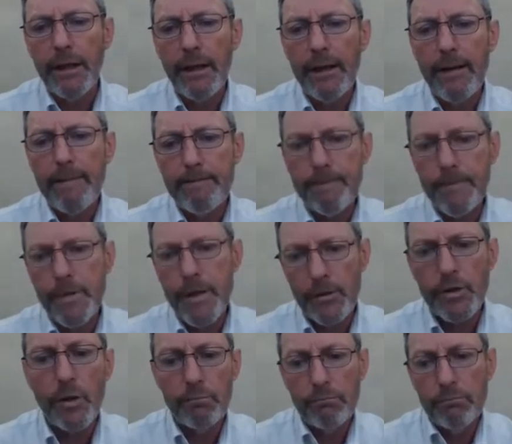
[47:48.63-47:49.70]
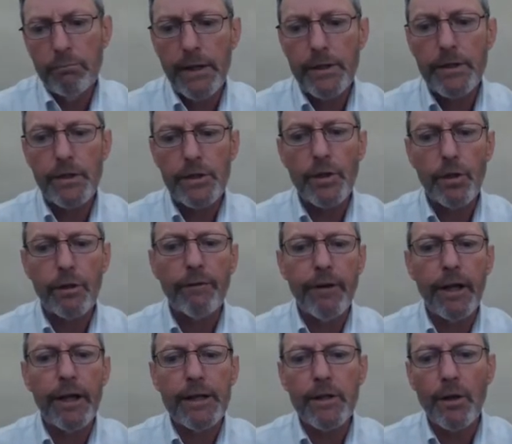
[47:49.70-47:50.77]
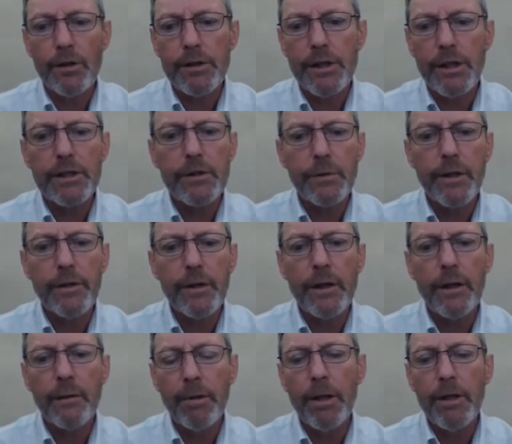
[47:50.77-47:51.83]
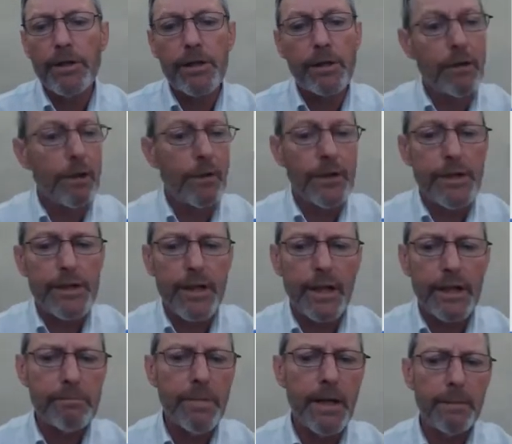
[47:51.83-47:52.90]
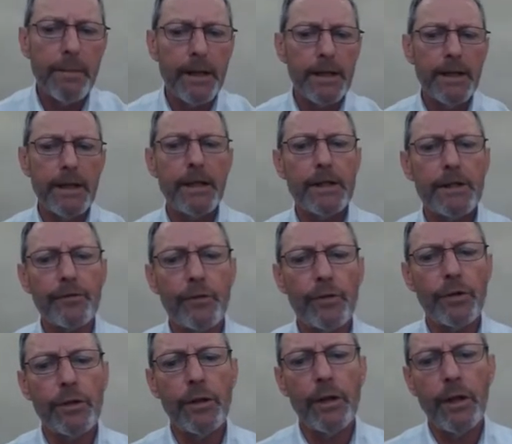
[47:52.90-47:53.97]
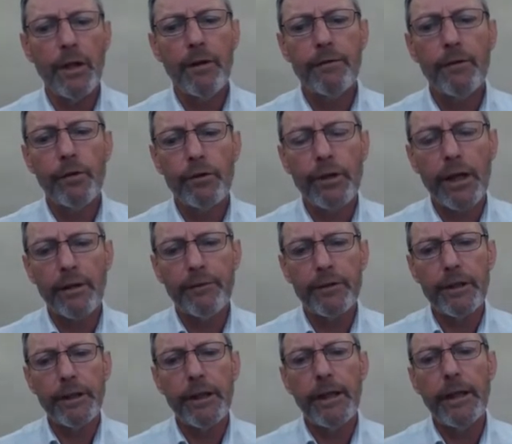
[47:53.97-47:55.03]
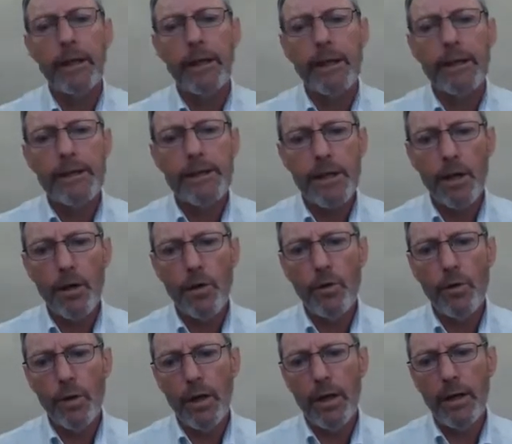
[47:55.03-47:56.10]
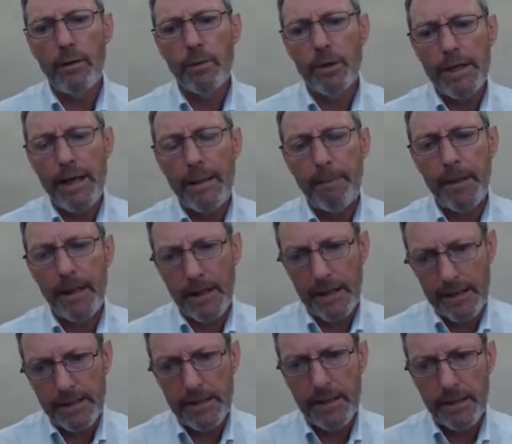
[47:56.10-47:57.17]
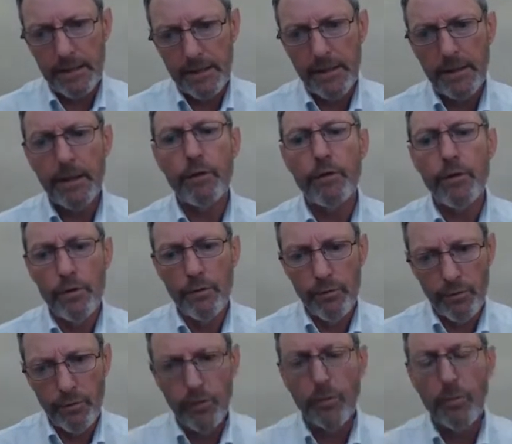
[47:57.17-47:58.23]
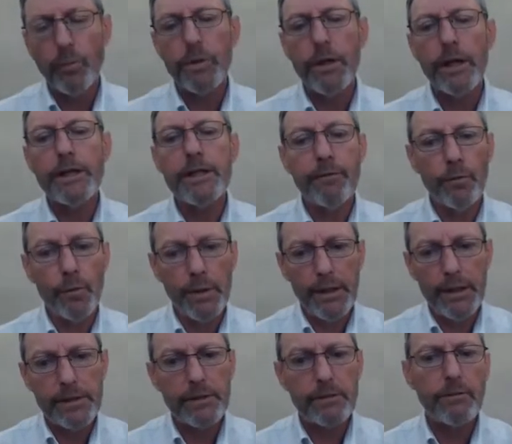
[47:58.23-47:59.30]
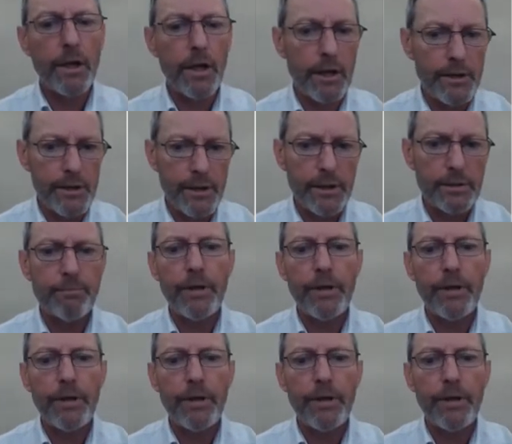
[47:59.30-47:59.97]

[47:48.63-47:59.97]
um, you know, makes the soil fairly toxic to other plants to grow. And this takes many, many years for for recovery. So uh, what's happening is that the uh, normal native weeds, grasses,